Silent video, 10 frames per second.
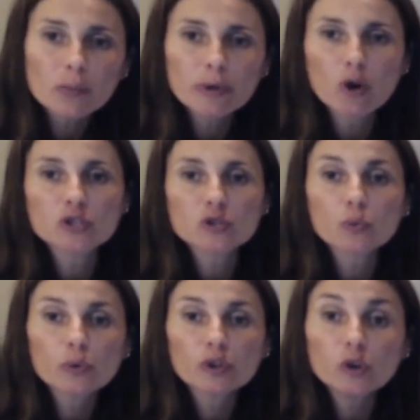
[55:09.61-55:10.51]
because
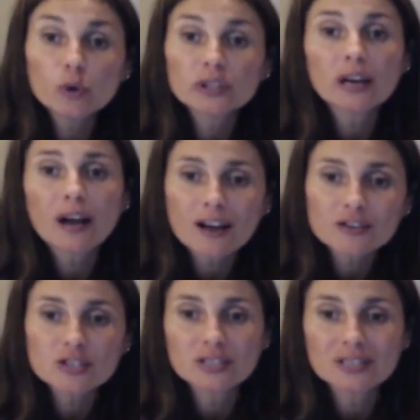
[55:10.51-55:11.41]
you are the
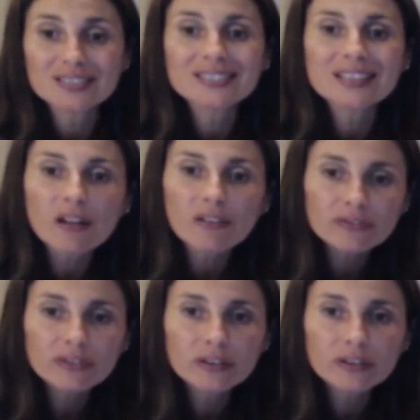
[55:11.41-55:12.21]
consciousness itself.